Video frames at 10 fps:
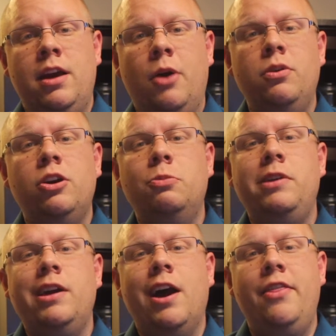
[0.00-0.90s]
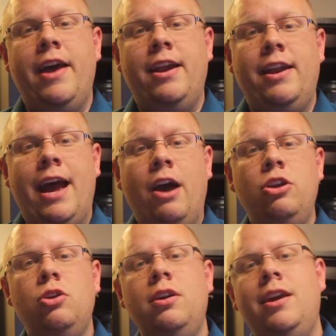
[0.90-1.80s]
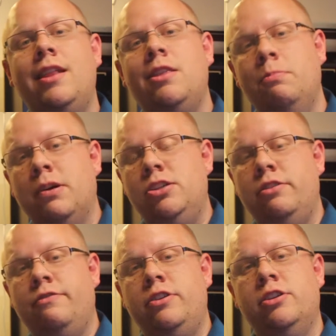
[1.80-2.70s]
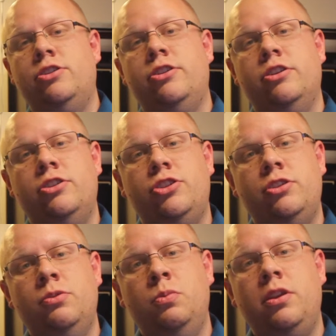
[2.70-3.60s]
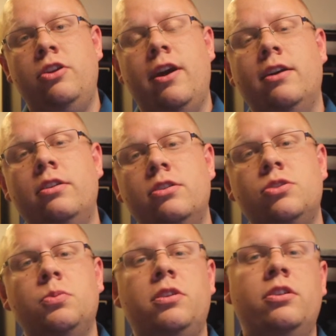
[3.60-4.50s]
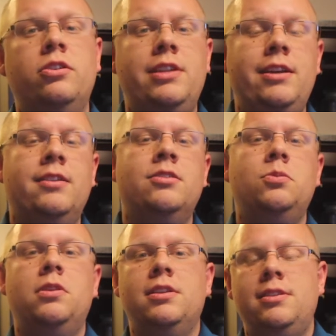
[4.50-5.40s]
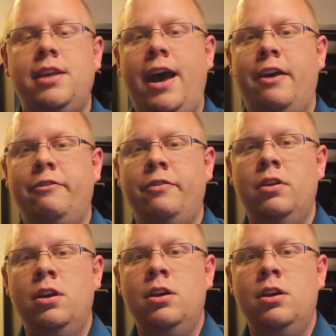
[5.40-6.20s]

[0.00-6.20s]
I want to go beyond that and how you can get the budget for your church with your elders, with your deacons, with the staff.